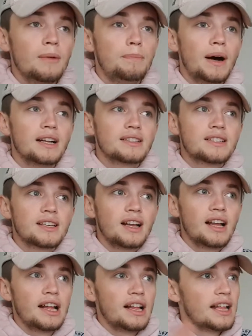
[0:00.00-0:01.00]
but
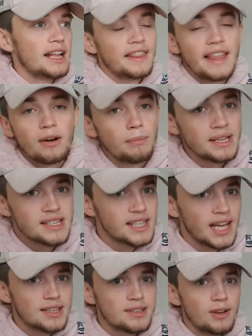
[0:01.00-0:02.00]
they'll miss
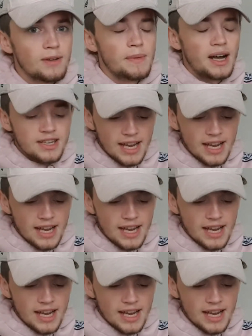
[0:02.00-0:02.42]
that so much.